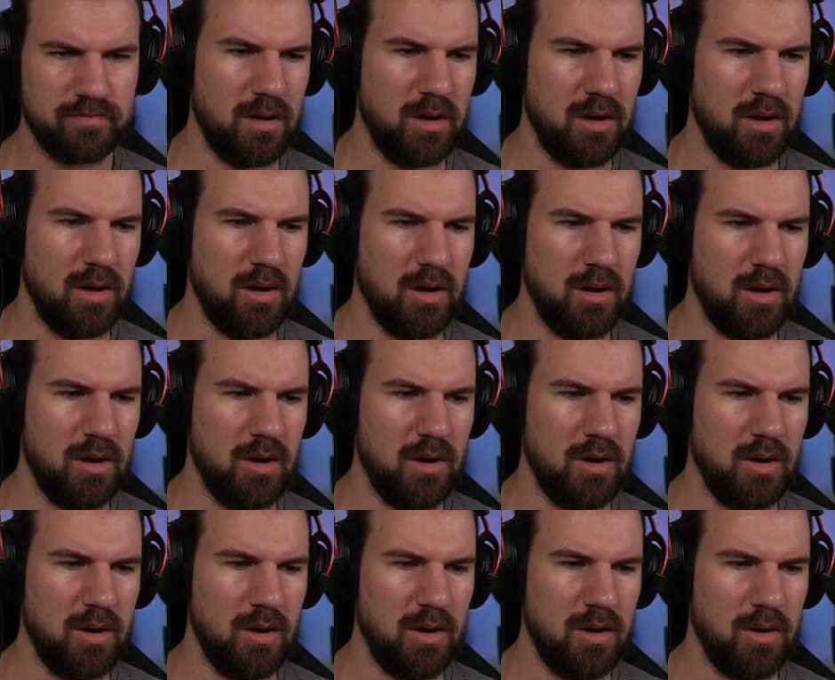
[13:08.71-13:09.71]

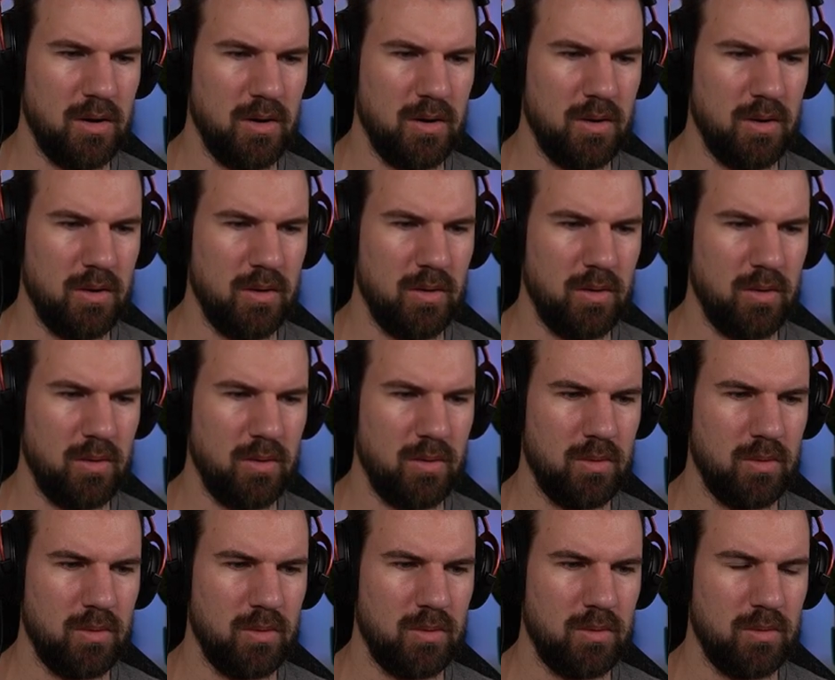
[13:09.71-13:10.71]

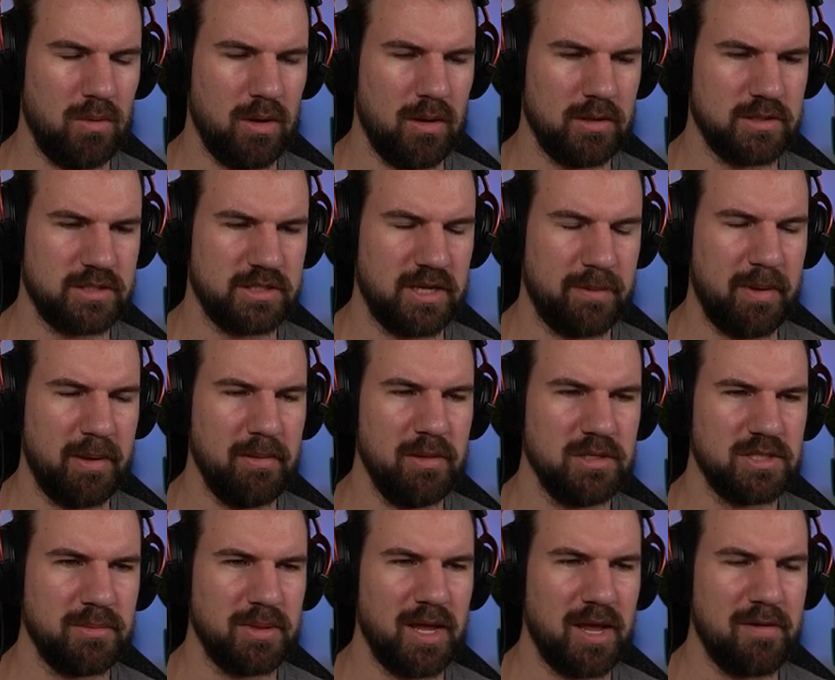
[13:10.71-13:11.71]
Oh, I was gonna say maybe
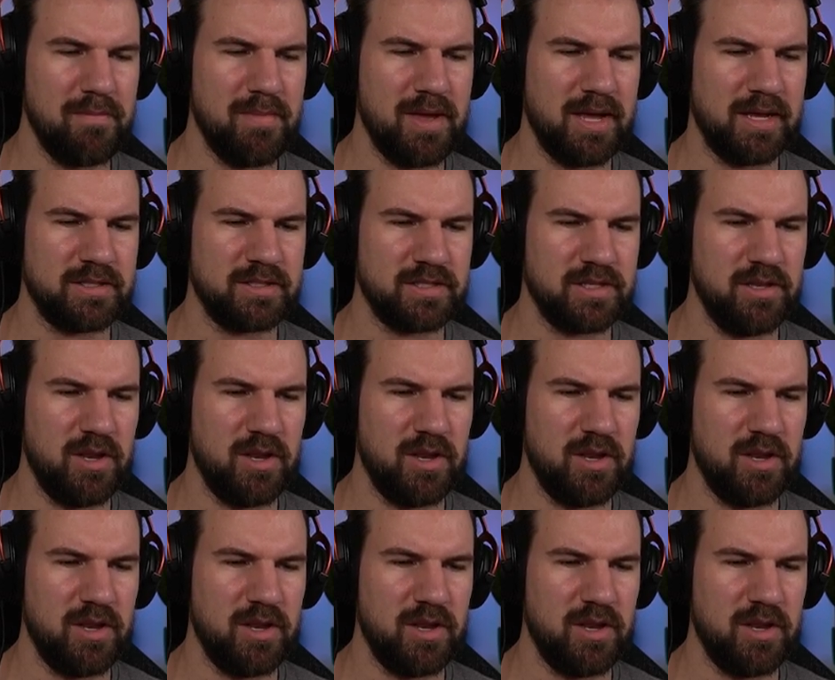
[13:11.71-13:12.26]
there's something I missed.